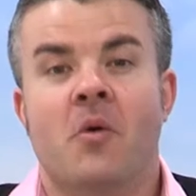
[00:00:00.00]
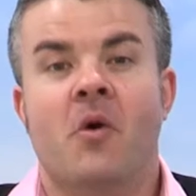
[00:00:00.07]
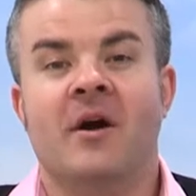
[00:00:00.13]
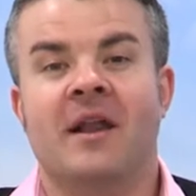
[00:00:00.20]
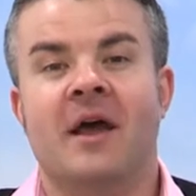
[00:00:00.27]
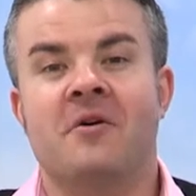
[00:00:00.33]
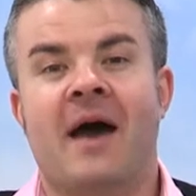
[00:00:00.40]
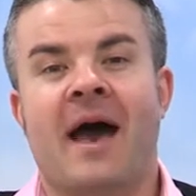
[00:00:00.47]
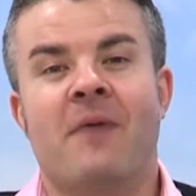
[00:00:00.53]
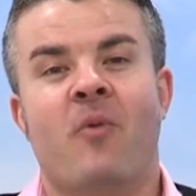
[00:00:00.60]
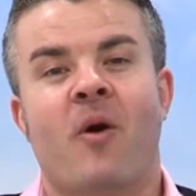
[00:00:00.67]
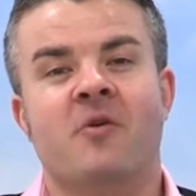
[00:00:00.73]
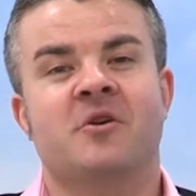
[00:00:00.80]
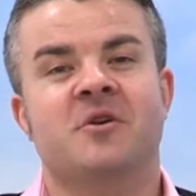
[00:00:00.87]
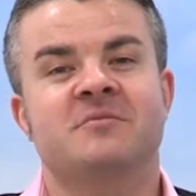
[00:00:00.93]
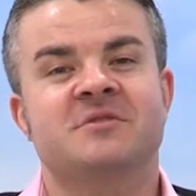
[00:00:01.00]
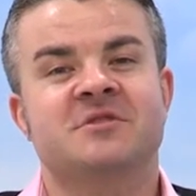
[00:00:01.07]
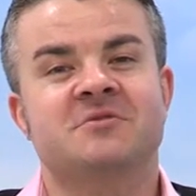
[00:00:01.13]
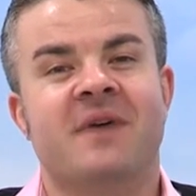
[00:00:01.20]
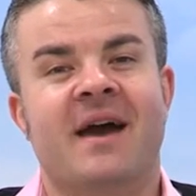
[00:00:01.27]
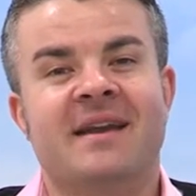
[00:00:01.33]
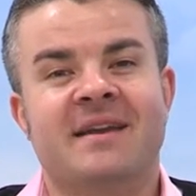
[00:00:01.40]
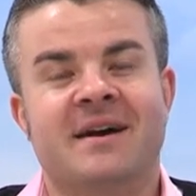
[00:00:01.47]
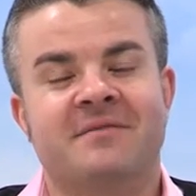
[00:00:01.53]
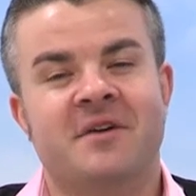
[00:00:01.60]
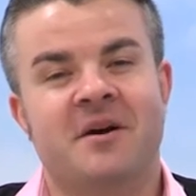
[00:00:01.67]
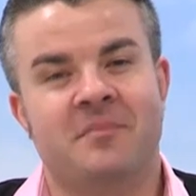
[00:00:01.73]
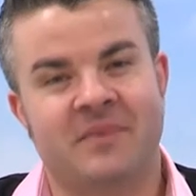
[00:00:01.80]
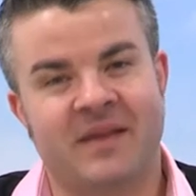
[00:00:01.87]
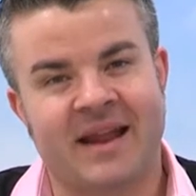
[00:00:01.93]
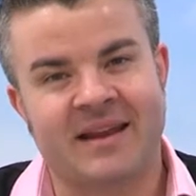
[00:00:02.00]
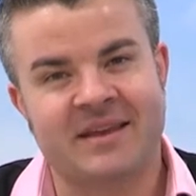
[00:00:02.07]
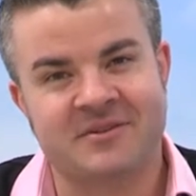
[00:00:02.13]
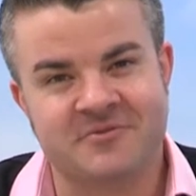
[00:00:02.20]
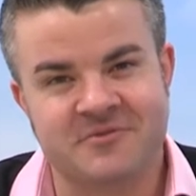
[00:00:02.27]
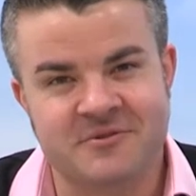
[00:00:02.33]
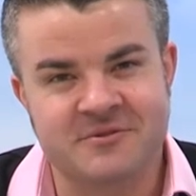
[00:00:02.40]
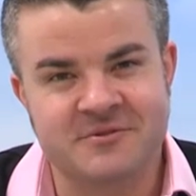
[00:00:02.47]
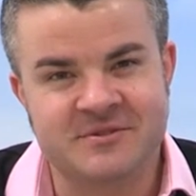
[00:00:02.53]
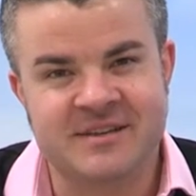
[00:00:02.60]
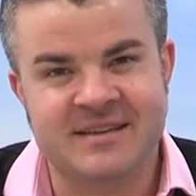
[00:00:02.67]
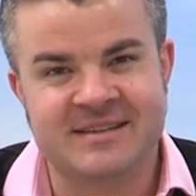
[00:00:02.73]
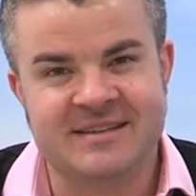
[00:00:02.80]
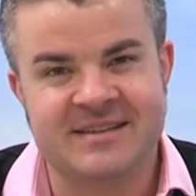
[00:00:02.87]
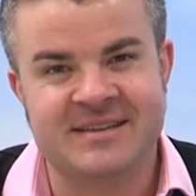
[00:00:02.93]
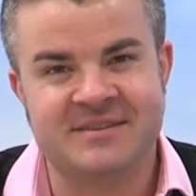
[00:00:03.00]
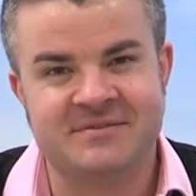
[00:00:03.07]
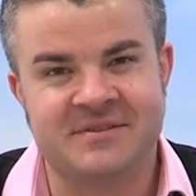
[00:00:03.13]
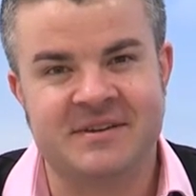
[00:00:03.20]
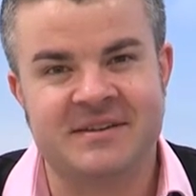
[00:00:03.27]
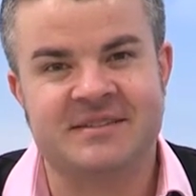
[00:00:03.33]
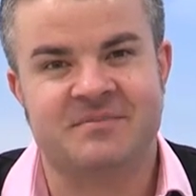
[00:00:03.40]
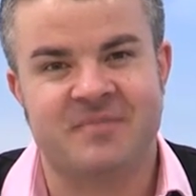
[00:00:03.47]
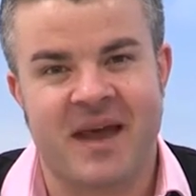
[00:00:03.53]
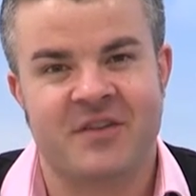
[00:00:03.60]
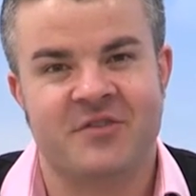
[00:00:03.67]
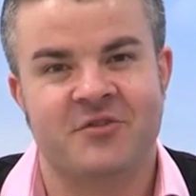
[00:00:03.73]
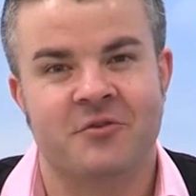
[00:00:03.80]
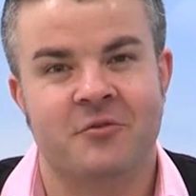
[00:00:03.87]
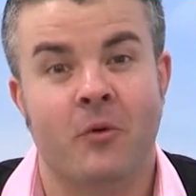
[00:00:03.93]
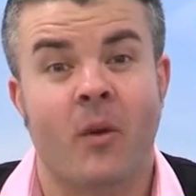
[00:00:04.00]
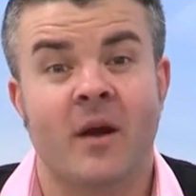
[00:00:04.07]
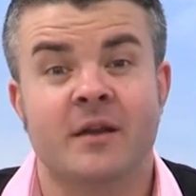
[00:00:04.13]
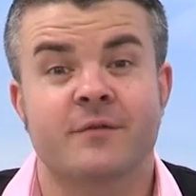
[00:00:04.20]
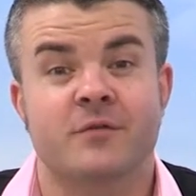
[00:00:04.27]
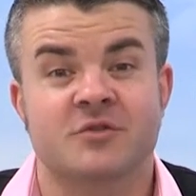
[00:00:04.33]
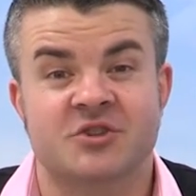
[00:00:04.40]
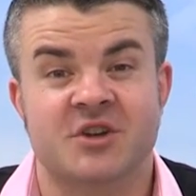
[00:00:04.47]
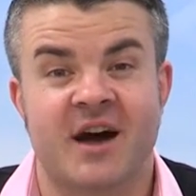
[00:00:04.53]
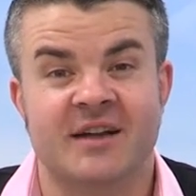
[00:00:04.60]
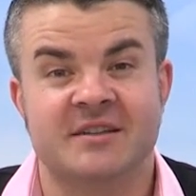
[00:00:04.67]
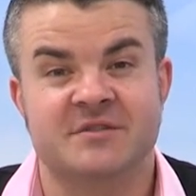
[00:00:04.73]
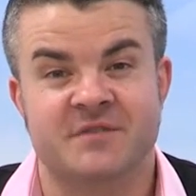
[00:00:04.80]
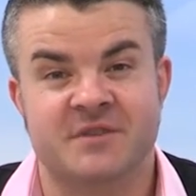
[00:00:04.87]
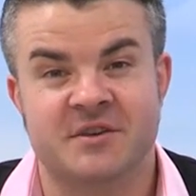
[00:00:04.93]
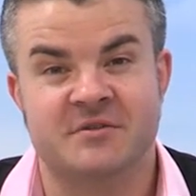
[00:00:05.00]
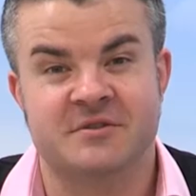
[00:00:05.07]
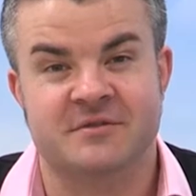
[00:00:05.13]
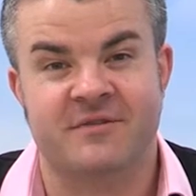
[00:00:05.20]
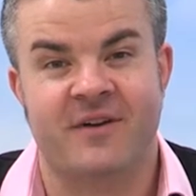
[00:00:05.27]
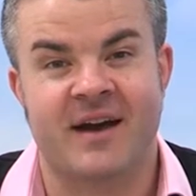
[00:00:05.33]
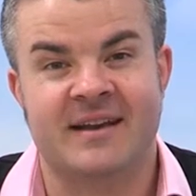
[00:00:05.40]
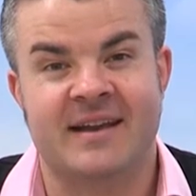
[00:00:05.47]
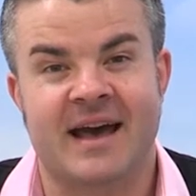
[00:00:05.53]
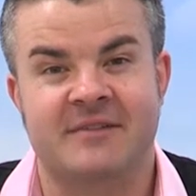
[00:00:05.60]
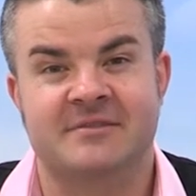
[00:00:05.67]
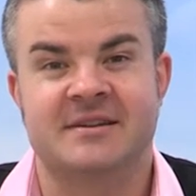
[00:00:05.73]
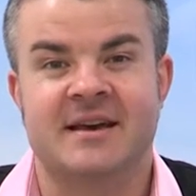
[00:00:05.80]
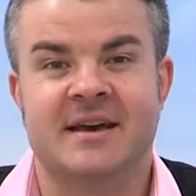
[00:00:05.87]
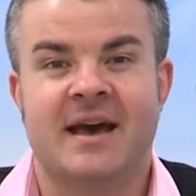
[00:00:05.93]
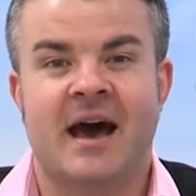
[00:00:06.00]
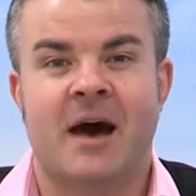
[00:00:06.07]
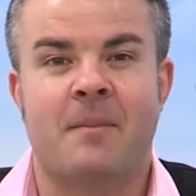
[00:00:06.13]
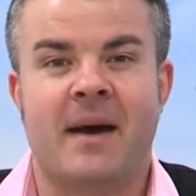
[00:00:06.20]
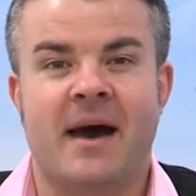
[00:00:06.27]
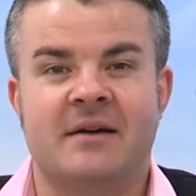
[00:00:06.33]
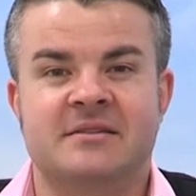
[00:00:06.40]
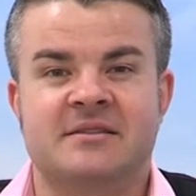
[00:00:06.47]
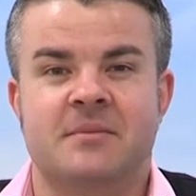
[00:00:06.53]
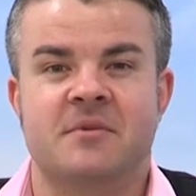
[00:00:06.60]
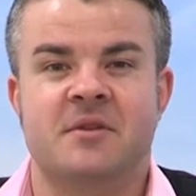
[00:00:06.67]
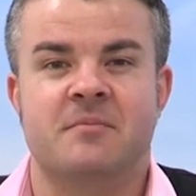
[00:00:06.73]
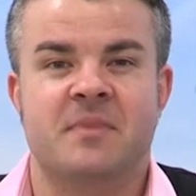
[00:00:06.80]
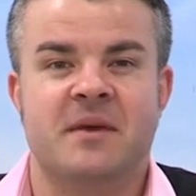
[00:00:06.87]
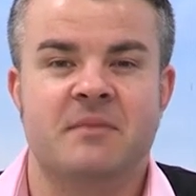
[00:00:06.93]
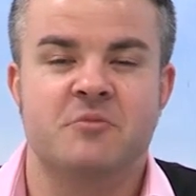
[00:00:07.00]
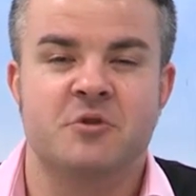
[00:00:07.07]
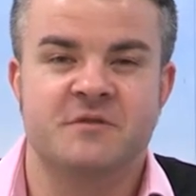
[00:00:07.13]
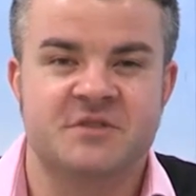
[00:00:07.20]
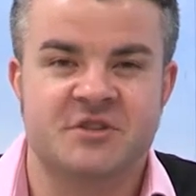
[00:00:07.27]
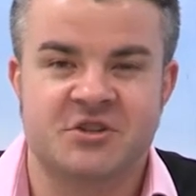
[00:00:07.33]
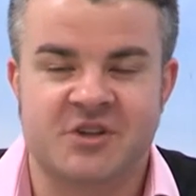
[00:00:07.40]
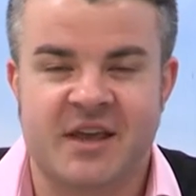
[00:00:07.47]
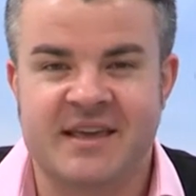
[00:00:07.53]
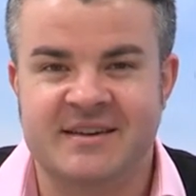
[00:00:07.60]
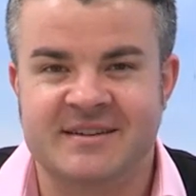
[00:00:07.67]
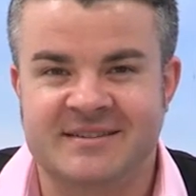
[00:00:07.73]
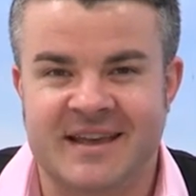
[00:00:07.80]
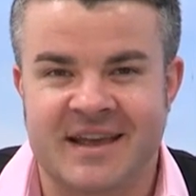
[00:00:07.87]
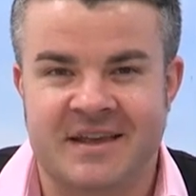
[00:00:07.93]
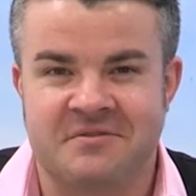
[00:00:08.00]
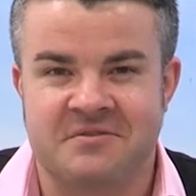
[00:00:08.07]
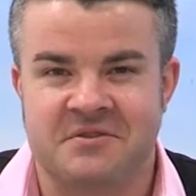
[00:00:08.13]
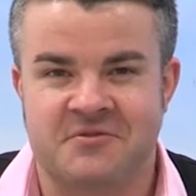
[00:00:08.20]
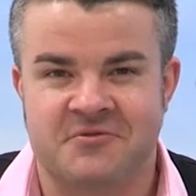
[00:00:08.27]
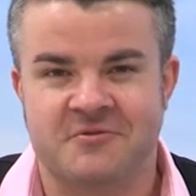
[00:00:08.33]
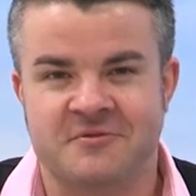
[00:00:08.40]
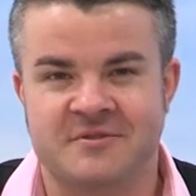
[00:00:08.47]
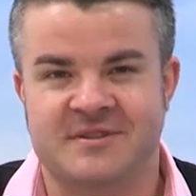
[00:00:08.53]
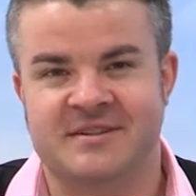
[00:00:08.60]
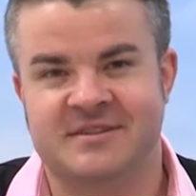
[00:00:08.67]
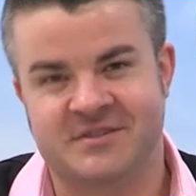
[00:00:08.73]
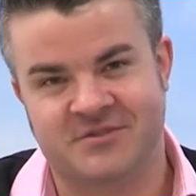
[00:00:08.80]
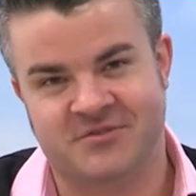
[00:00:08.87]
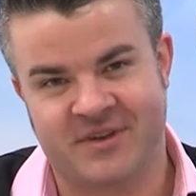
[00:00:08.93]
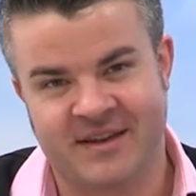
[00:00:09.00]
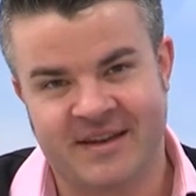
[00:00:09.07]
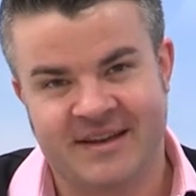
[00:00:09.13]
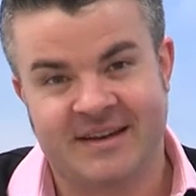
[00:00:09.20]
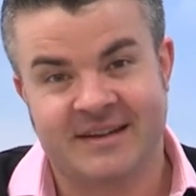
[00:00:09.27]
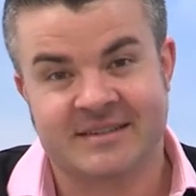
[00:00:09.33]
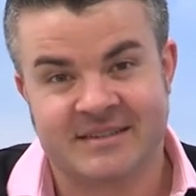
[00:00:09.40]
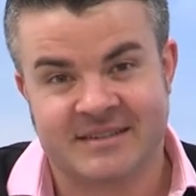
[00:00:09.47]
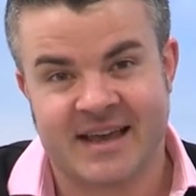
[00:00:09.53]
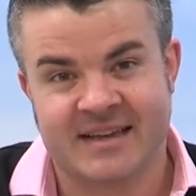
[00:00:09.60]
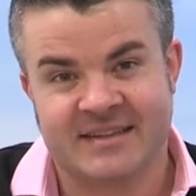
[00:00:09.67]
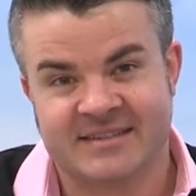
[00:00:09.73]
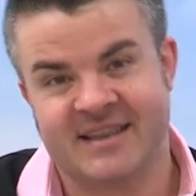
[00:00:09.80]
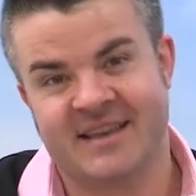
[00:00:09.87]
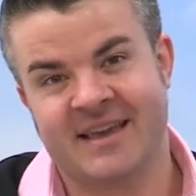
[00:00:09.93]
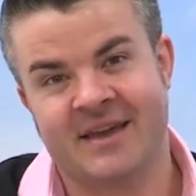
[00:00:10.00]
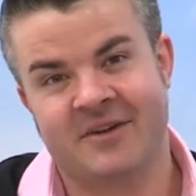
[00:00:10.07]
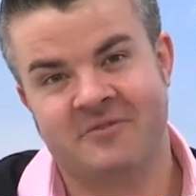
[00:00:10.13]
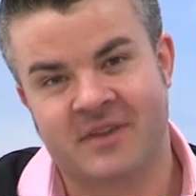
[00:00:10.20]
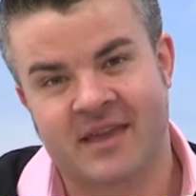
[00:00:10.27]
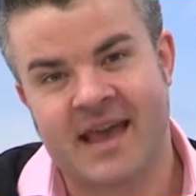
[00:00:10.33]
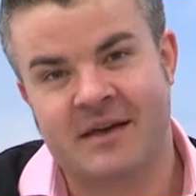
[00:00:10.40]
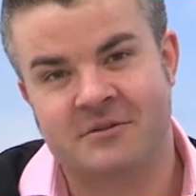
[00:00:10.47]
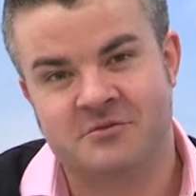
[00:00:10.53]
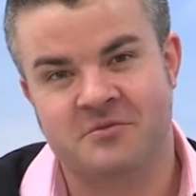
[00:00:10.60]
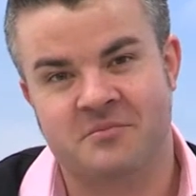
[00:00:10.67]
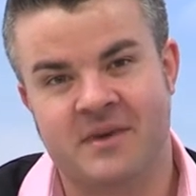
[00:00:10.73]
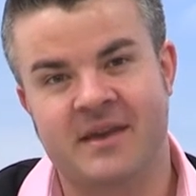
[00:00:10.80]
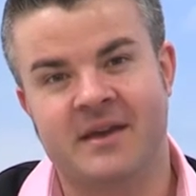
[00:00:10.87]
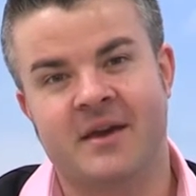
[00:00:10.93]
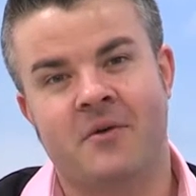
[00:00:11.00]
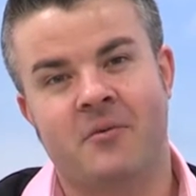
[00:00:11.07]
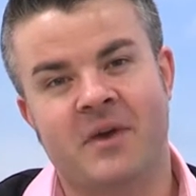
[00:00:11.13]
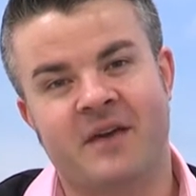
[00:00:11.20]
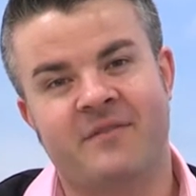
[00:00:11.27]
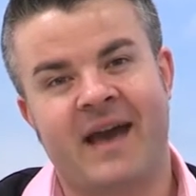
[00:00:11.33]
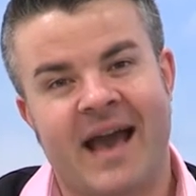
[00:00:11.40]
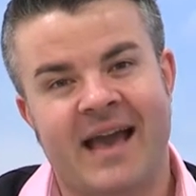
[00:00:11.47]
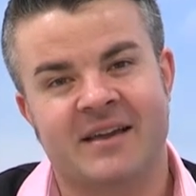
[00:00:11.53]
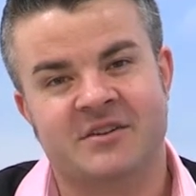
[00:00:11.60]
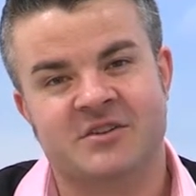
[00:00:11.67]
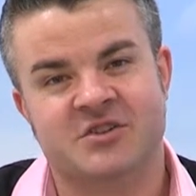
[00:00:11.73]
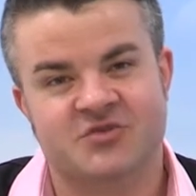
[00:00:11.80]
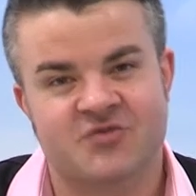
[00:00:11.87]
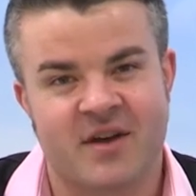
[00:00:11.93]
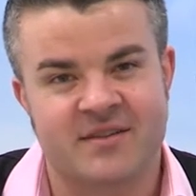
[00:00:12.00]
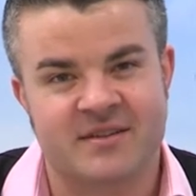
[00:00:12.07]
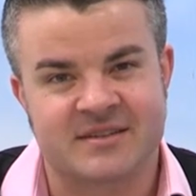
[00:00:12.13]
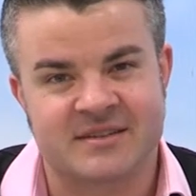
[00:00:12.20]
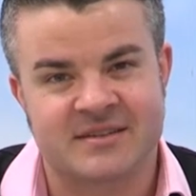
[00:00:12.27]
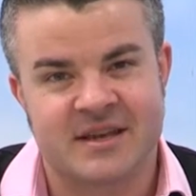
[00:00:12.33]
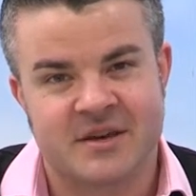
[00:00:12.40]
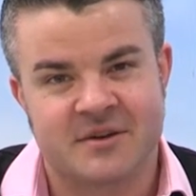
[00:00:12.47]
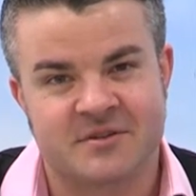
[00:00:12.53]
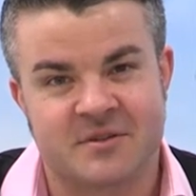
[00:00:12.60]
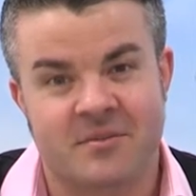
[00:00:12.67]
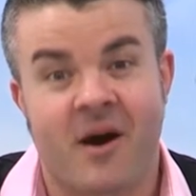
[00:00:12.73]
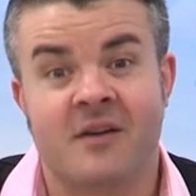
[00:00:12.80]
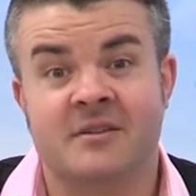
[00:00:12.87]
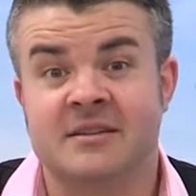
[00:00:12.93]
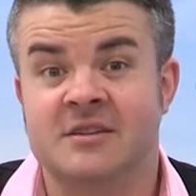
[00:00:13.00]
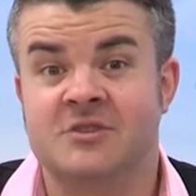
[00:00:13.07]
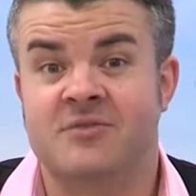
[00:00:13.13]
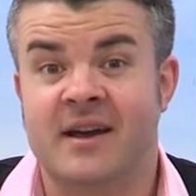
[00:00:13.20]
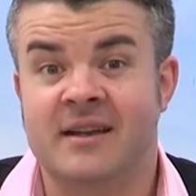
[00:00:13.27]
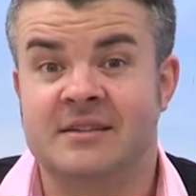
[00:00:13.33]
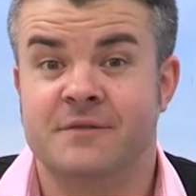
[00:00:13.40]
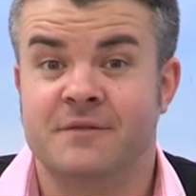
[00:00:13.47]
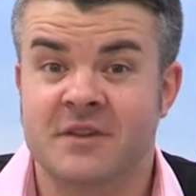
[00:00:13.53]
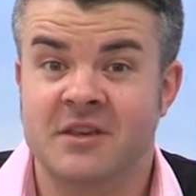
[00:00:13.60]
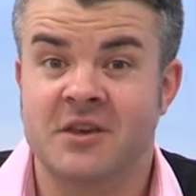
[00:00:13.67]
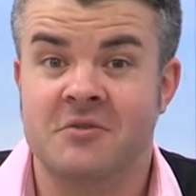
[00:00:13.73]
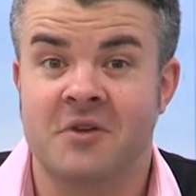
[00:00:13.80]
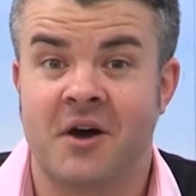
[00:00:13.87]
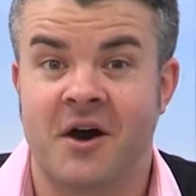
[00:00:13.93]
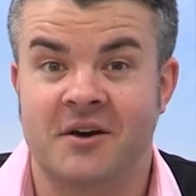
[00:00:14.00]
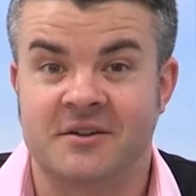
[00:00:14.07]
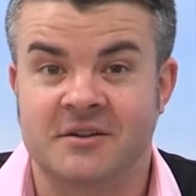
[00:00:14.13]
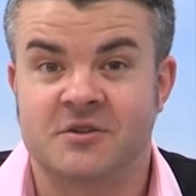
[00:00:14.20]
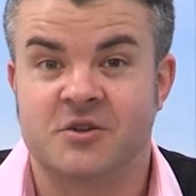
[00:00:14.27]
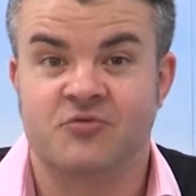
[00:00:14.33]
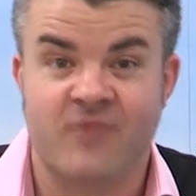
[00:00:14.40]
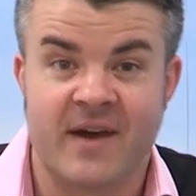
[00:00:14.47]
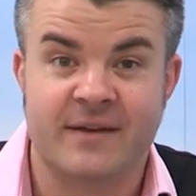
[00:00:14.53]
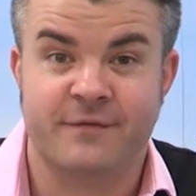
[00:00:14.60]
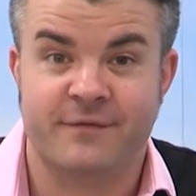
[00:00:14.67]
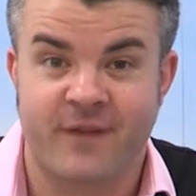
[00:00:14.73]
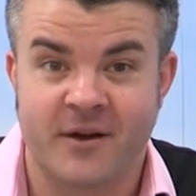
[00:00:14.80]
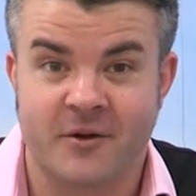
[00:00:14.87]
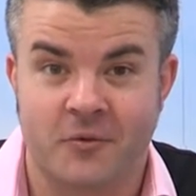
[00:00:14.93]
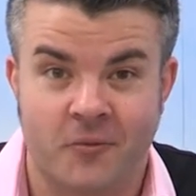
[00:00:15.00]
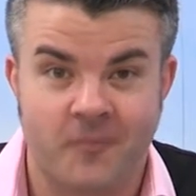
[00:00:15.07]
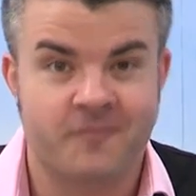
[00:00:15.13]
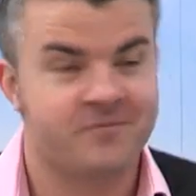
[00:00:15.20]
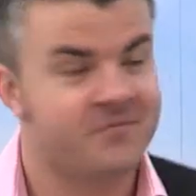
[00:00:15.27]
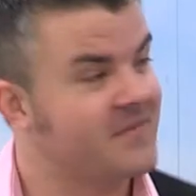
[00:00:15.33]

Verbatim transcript: Well, hello and welcome to another Planet Cruise T V special. A wonderful chance for you to find out about some of the big movers and shakers in the cruise industry. And today, sitting here on the couch with me, we have Angus Struthers, who's the marketing director for Cunard, the Red Funnel.